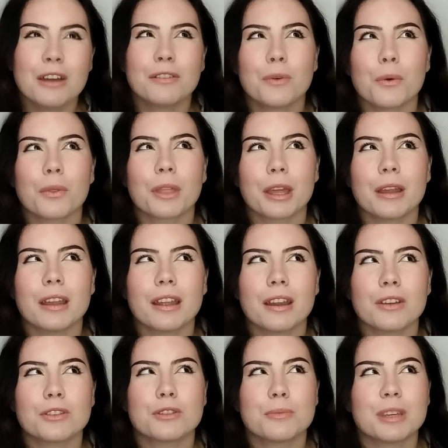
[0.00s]
for
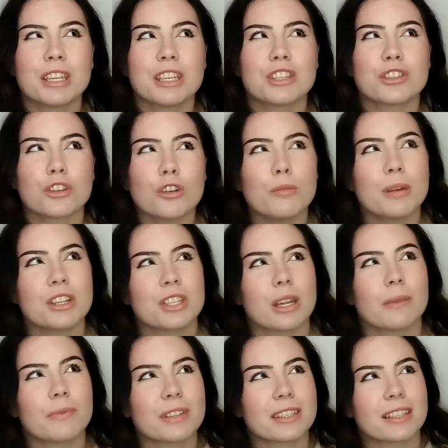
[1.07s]
there to be so much
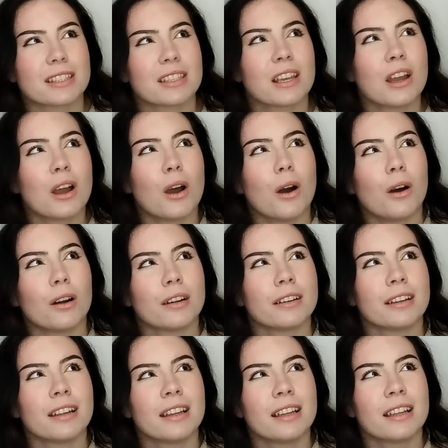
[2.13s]
emphasis
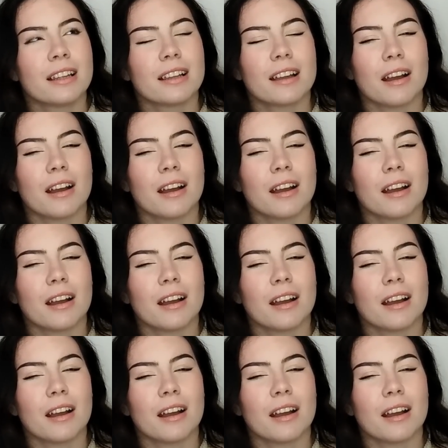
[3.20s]
on